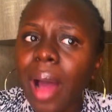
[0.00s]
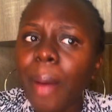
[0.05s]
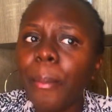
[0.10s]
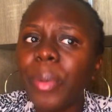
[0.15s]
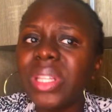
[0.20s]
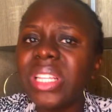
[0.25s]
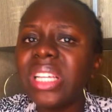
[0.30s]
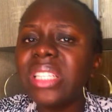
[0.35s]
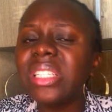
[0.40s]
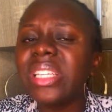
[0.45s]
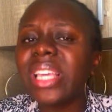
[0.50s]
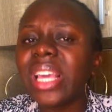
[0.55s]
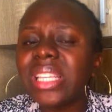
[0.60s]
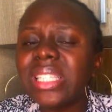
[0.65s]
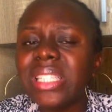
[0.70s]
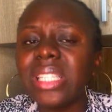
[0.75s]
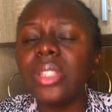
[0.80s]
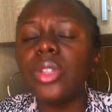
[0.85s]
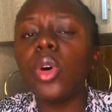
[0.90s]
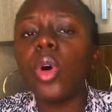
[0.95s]
But then the
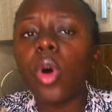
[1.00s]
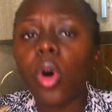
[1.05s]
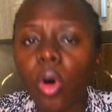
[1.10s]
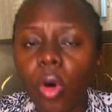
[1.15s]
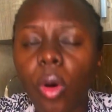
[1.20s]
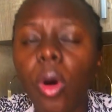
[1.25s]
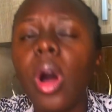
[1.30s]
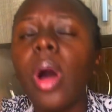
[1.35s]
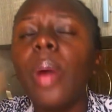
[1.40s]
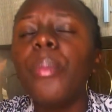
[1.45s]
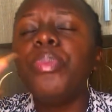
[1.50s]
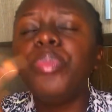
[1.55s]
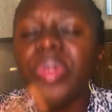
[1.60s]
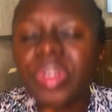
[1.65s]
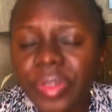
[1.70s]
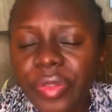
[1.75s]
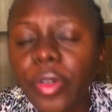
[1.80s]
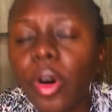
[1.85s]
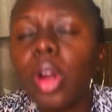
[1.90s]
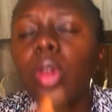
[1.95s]
case is, oh,
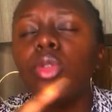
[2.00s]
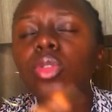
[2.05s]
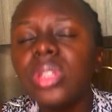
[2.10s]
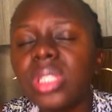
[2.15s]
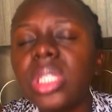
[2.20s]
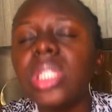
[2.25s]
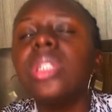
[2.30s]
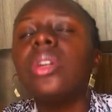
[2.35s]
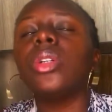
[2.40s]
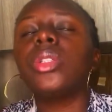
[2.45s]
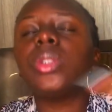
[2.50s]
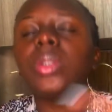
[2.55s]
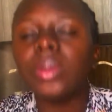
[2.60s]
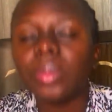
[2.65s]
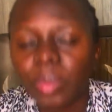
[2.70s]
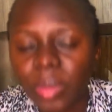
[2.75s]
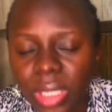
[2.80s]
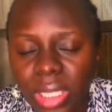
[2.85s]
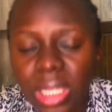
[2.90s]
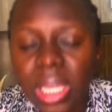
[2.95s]
before Lucy got to
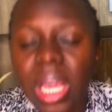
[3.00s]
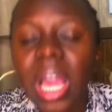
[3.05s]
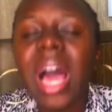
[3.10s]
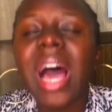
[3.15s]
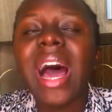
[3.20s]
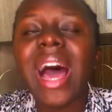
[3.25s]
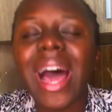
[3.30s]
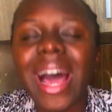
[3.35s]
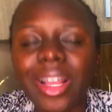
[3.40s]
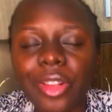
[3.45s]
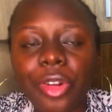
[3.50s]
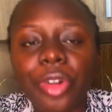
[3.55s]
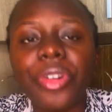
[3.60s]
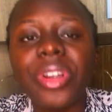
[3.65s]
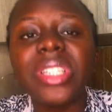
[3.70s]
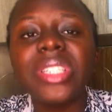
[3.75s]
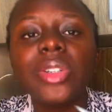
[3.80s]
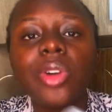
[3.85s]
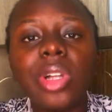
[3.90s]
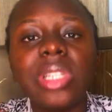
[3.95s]
me, I had
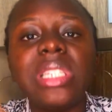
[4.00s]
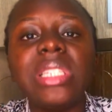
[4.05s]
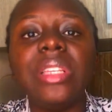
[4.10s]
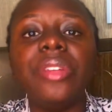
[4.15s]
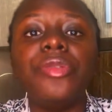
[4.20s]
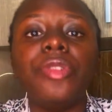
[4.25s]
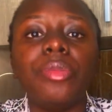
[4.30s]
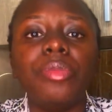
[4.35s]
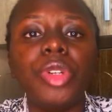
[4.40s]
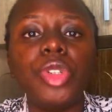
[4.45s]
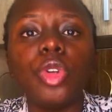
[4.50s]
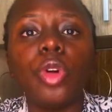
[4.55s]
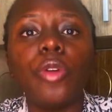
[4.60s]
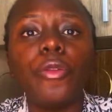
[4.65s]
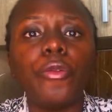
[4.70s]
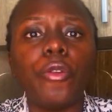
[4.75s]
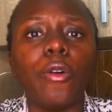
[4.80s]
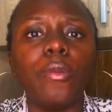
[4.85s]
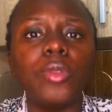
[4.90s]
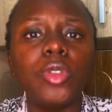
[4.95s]
already gotten the information
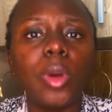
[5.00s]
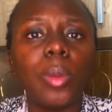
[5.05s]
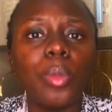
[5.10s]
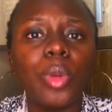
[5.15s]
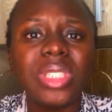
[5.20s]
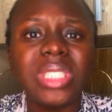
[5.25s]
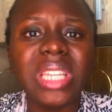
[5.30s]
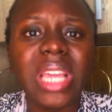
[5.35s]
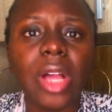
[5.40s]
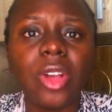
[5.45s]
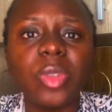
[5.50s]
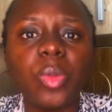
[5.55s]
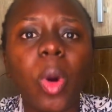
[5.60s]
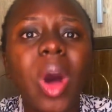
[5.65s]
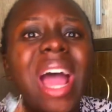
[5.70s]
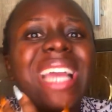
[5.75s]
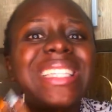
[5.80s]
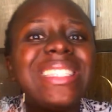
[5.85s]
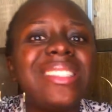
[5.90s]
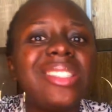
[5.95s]
from somebody else, but
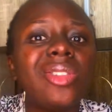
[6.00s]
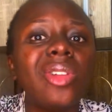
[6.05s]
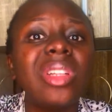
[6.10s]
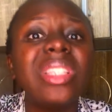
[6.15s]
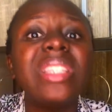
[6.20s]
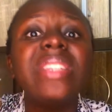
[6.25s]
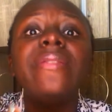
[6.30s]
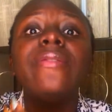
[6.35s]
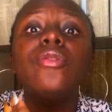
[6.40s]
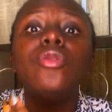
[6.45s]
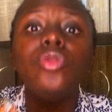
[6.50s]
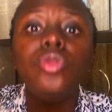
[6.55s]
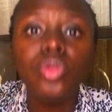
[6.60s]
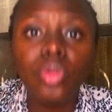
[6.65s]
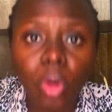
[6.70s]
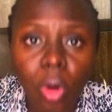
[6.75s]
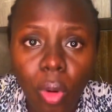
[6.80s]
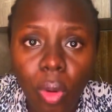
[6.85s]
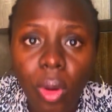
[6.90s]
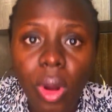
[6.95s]
I did not even
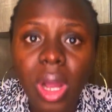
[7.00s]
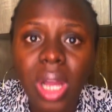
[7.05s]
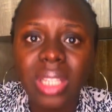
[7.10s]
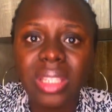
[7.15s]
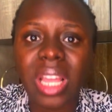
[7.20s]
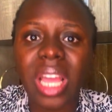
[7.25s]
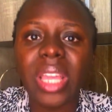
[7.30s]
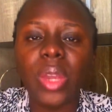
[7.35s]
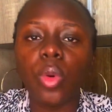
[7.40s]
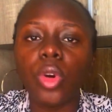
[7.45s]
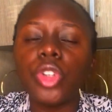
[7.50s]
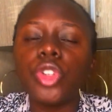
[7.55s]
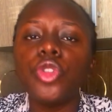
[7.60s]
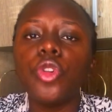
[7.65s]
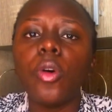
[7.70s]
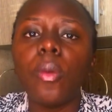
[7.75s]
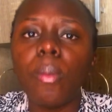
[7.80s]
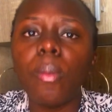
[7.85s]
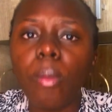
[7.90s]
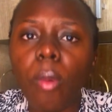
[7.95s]
know that it was
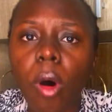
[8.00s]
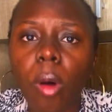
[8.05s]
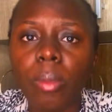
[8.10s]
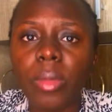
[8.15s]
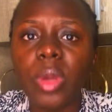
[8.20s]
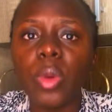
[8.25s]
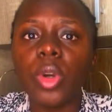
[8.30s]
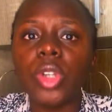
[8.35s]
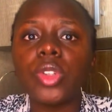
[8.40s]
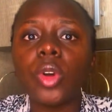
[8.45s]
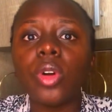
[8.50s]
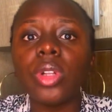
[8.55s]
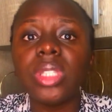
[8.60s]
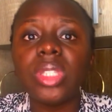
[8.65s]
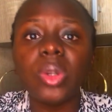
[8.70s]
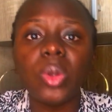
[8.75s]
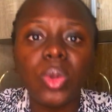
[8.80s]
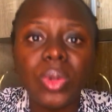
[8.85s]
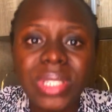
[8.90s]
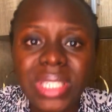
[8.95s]
your mom. It was
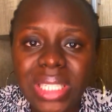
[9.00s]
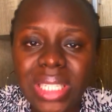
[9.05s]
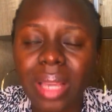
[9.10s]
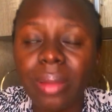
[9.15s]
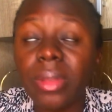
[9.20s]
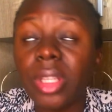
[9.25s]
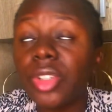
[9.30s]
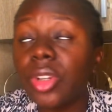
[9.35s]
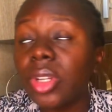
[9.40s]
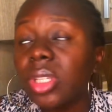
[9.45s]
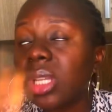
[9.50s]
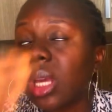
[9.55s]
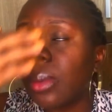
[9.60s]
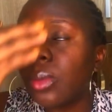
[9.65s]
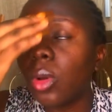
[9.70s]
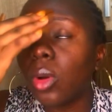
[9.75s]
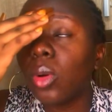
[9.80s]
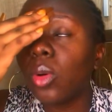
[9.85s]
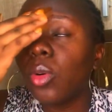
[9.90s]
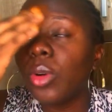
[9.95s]
until Lucy came. They just
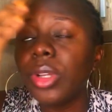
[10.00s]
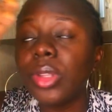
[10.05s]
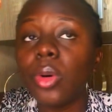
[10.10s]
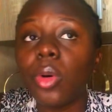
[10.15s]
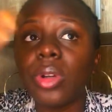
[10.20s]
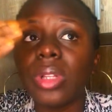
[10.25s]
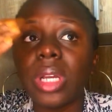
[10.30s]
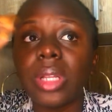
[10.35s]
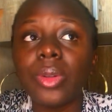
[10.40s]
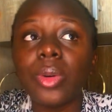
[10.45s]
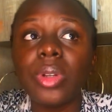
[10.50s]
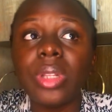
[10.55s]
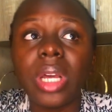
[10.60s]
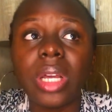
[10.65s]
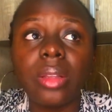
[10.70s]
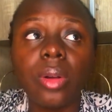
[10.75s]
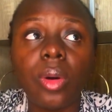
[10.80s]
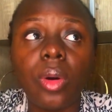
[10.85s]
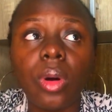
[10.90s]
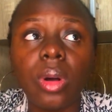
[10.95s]
kept on going on and on
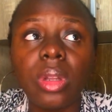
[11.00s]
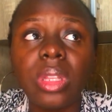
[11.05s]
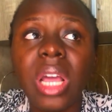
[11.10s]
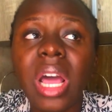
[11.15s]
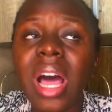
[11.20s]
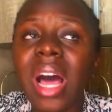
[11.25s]
and on.